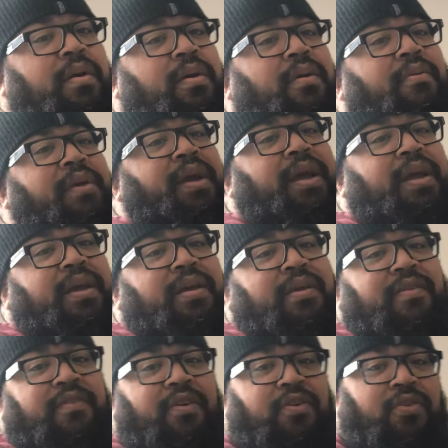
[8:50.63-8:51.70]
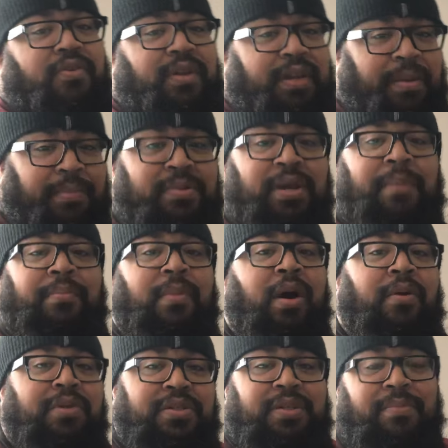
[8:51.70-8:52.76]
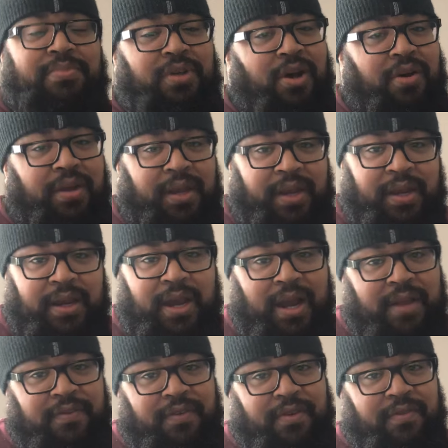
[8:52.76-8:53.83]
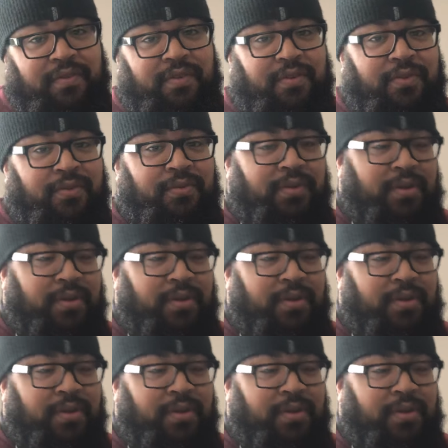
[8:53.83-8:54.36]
Okay, so I'm talking in concert, so